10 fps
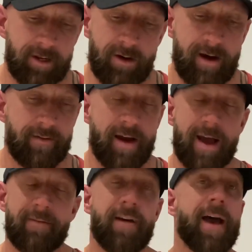
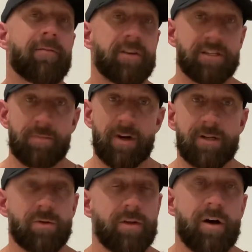I have
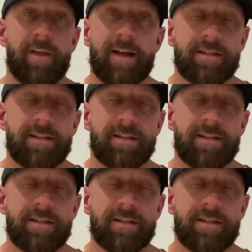experience with all that